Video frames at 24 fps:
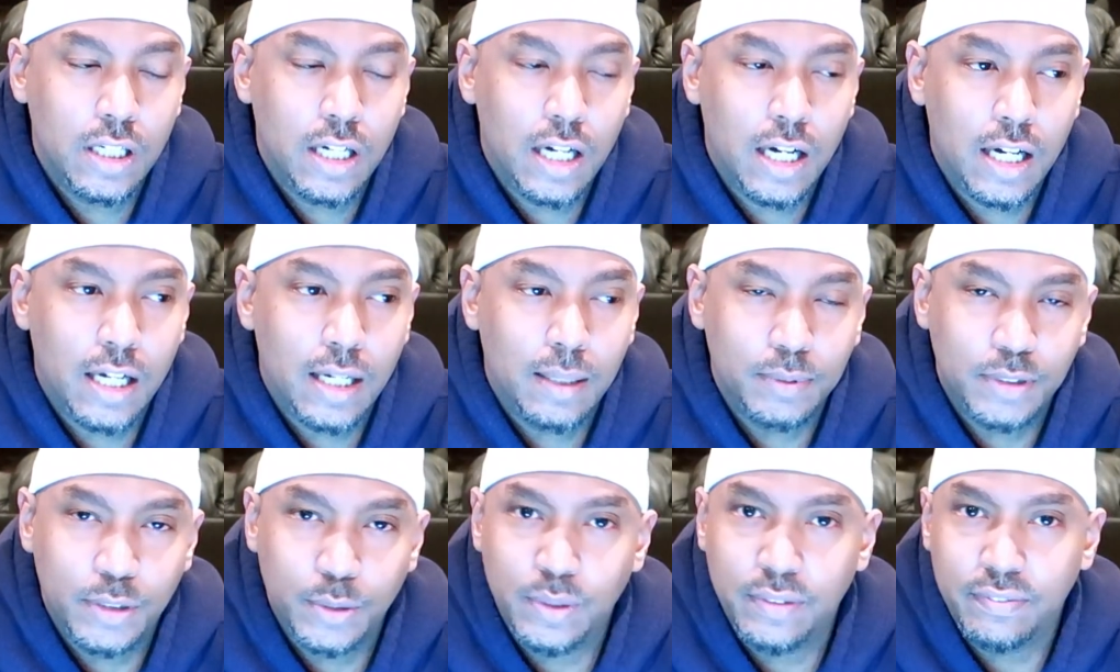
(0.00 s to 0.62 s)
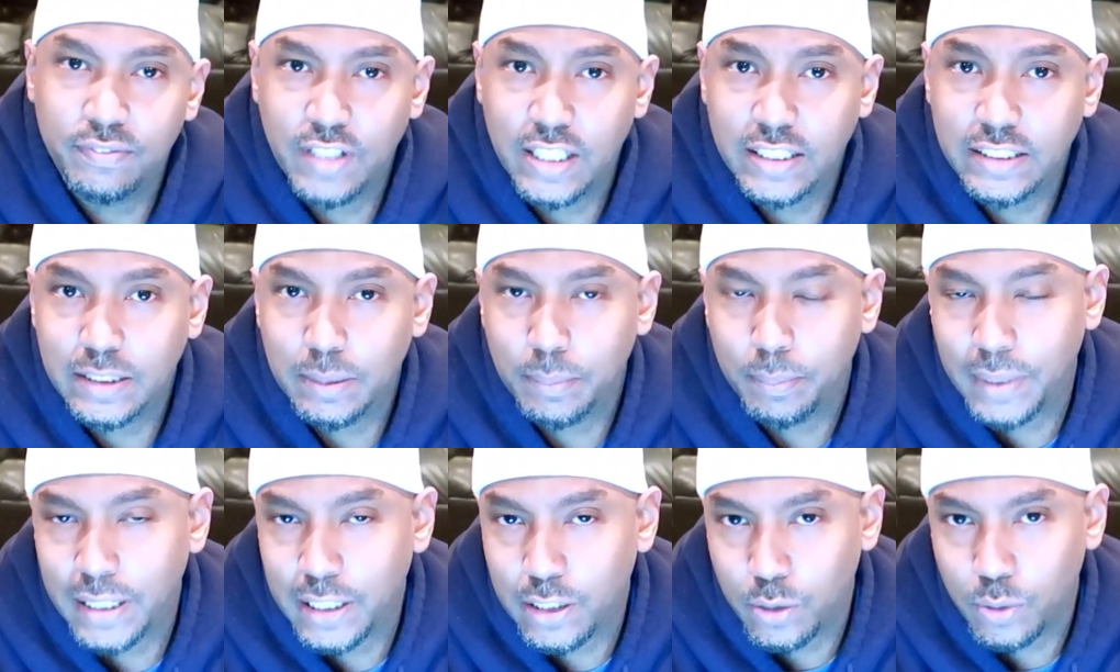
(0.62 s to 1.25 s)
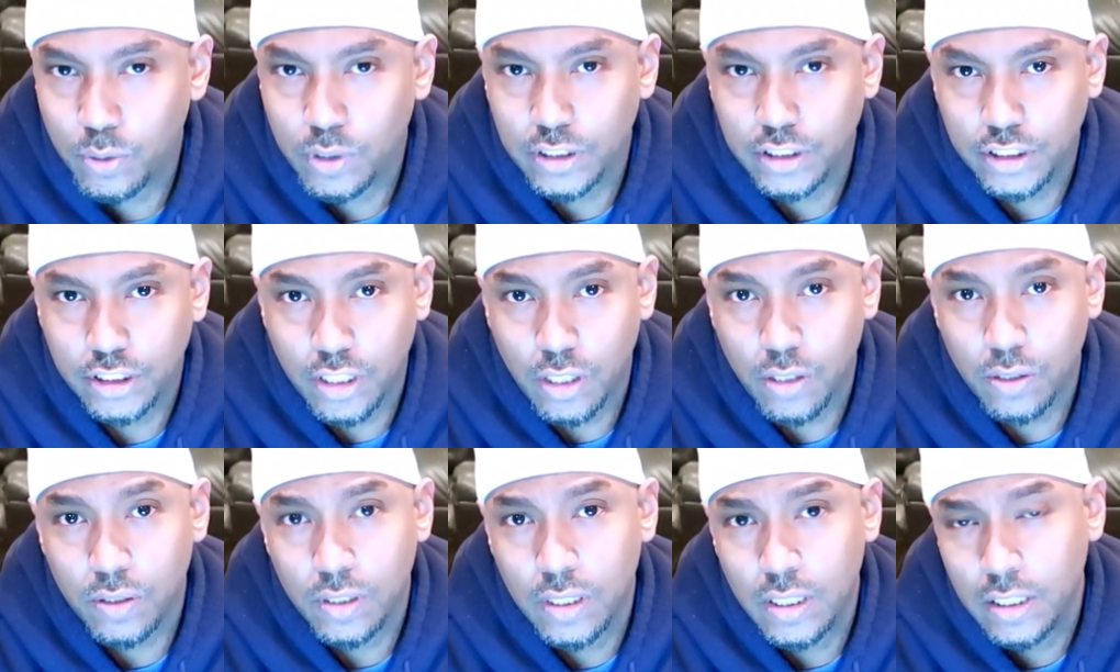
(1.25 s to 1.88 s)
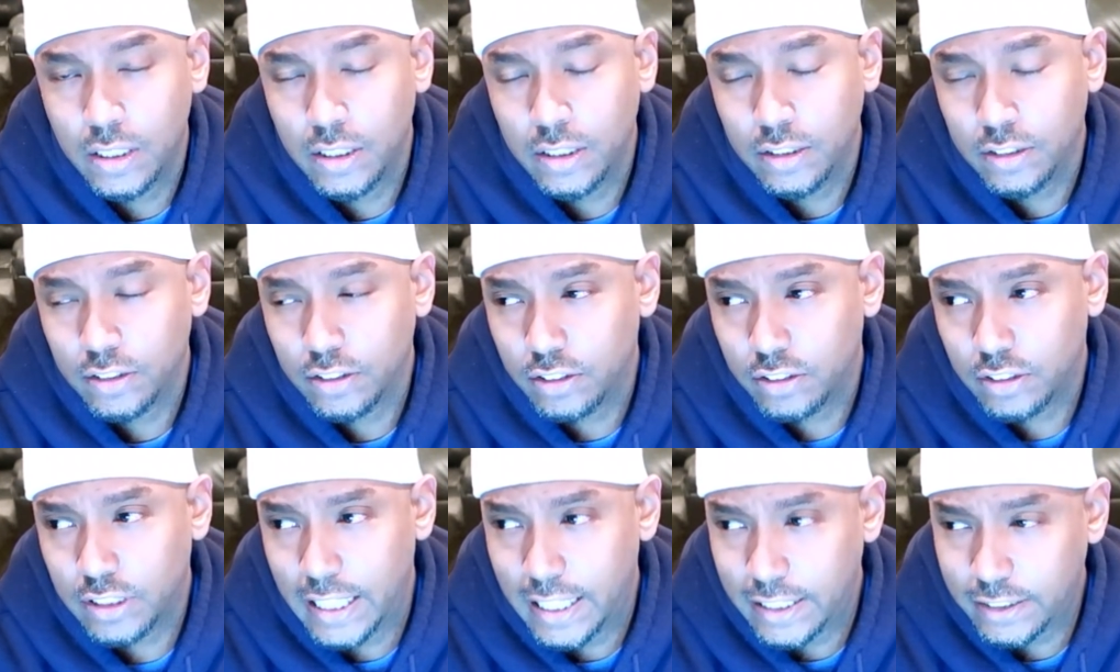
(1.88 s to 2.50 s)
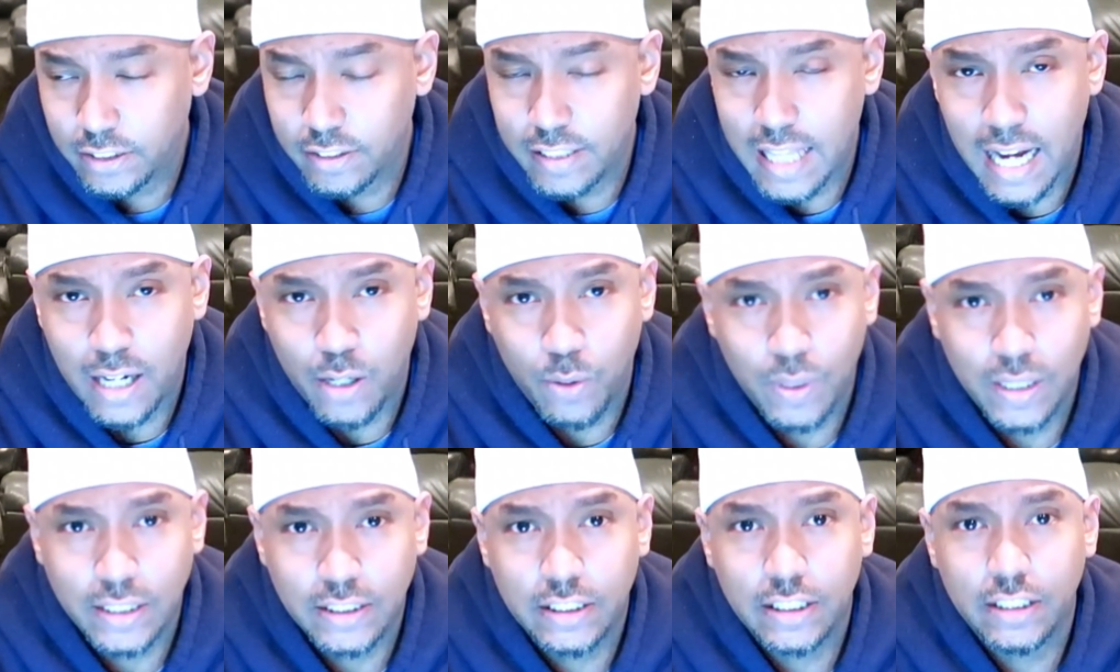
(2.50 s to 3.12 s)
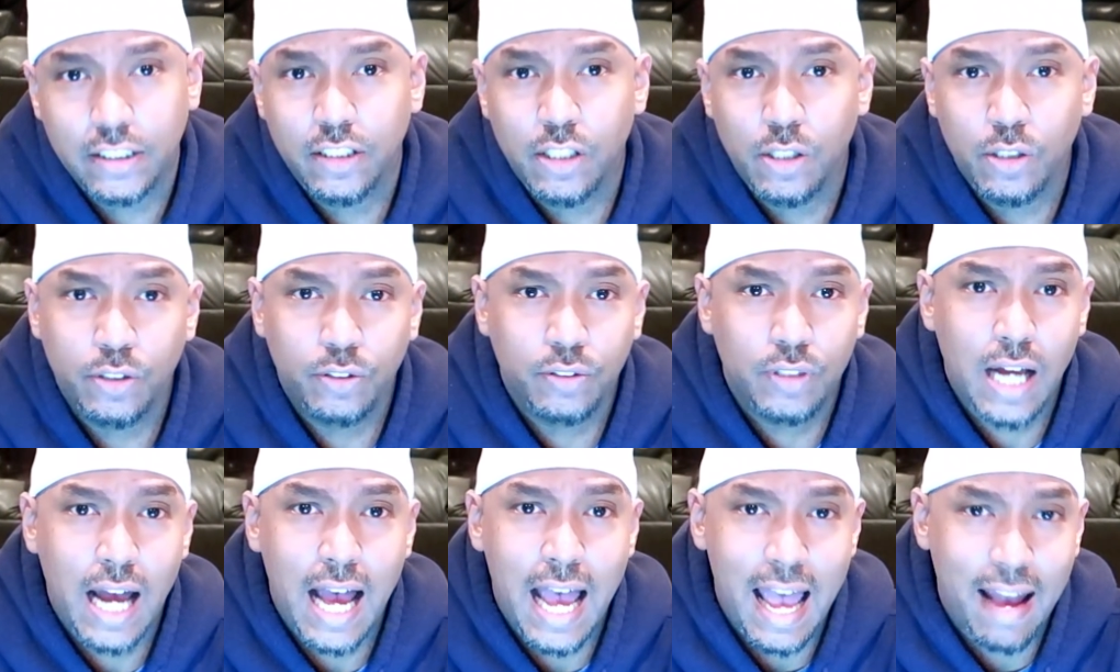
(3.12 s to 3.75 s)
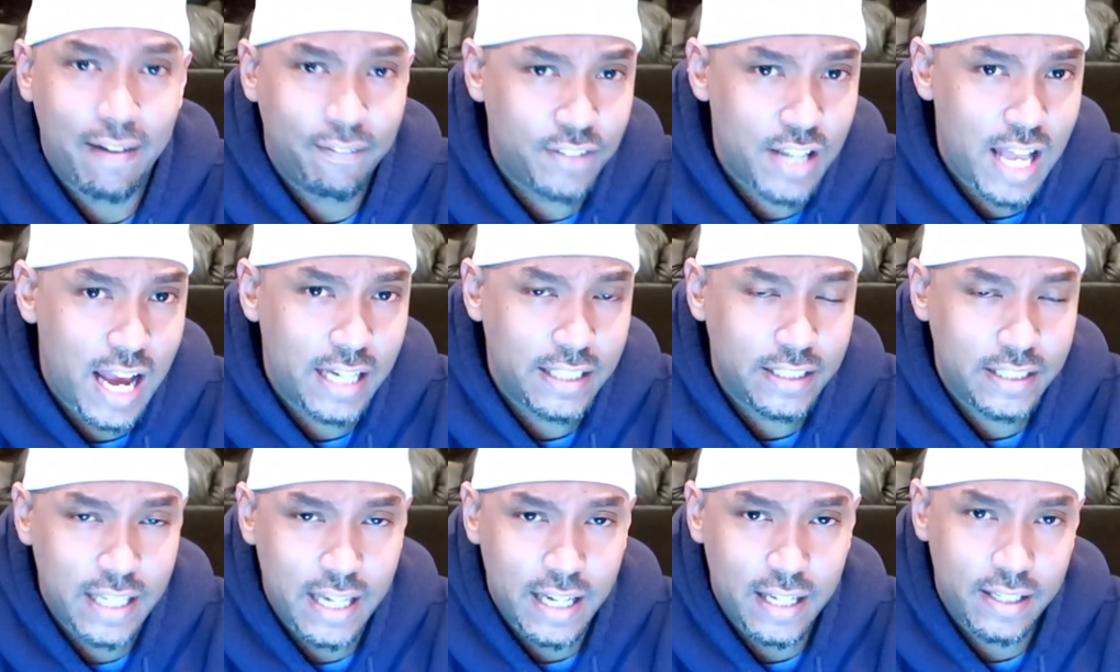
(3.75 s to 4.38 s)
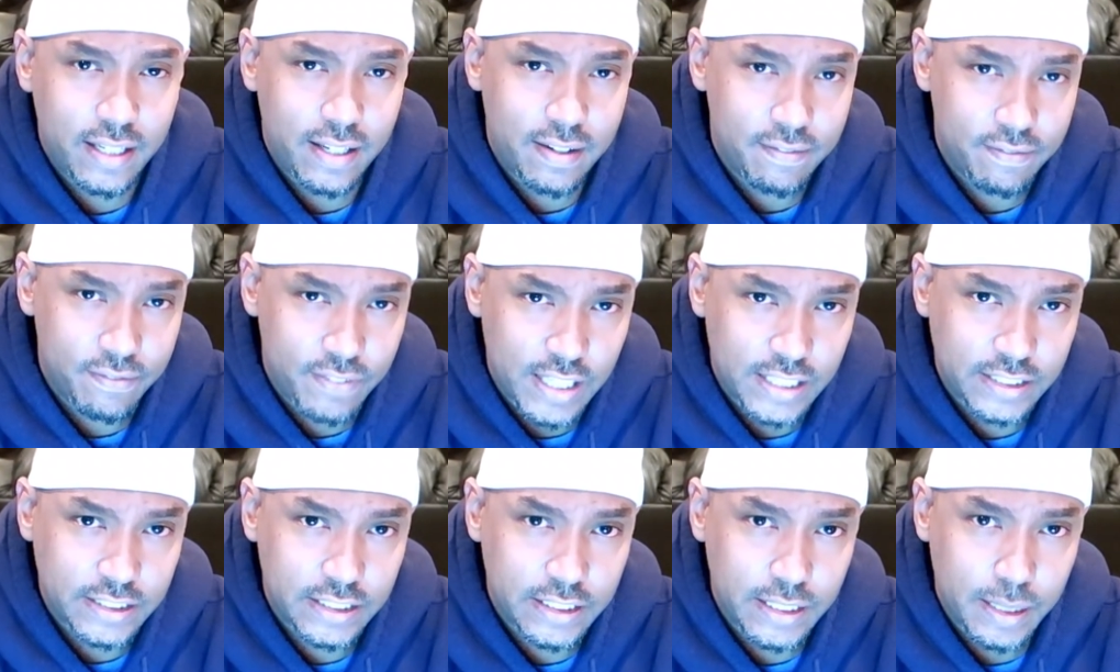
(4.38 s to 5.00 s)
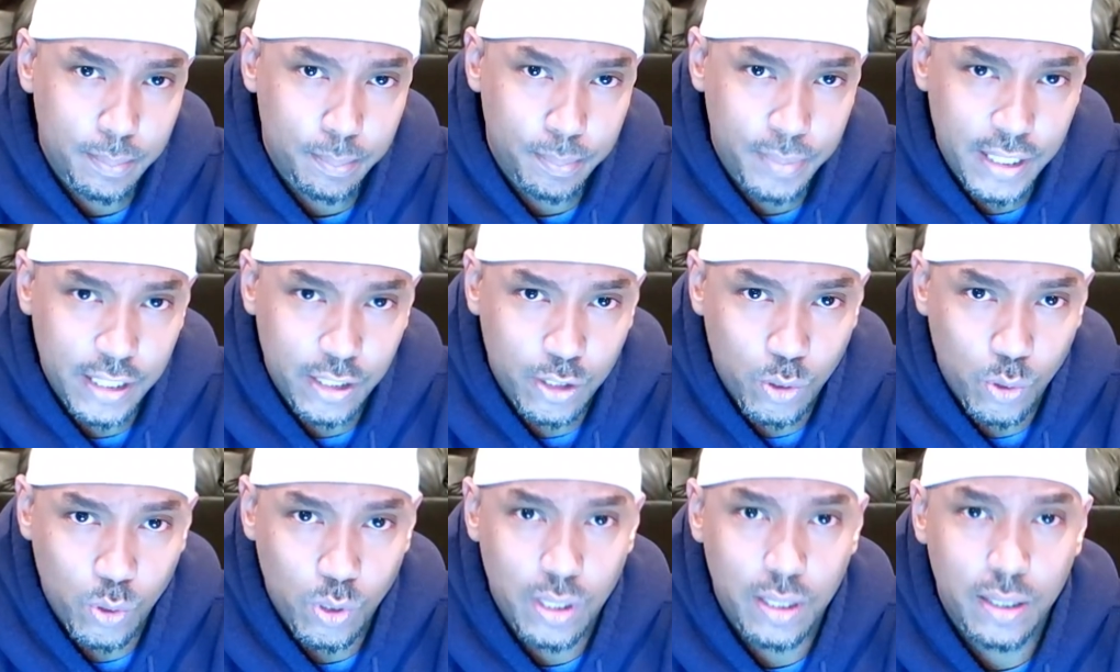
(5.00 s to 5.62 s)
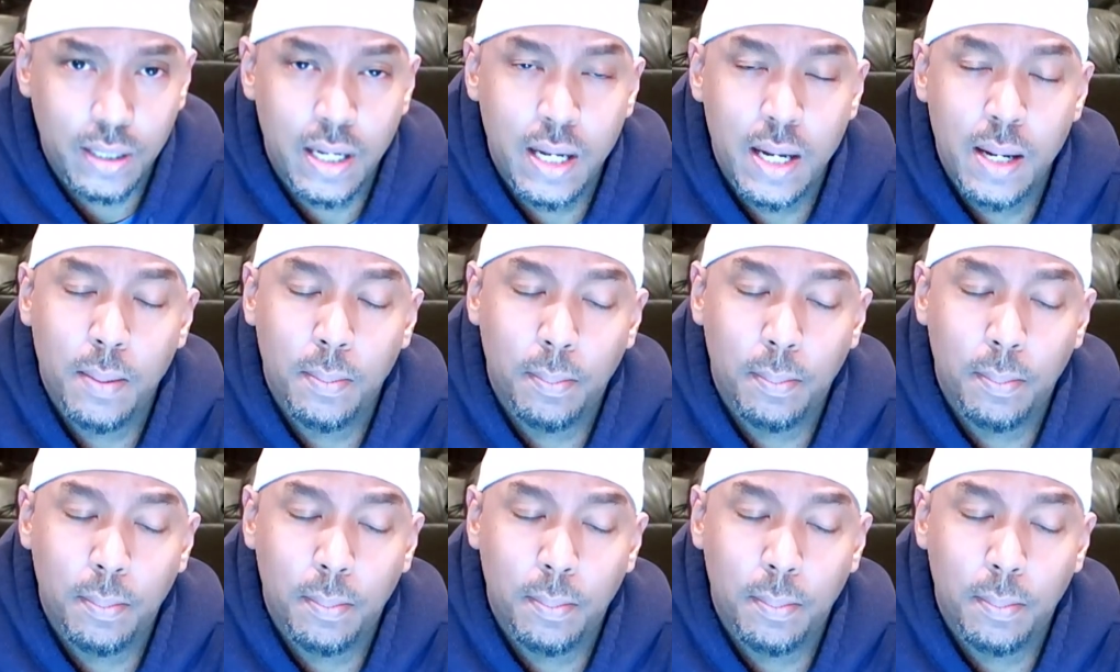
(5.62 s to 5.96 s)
to invest in Bitcoin. So to answer that question, no, I have not yet invested in Bitcoin,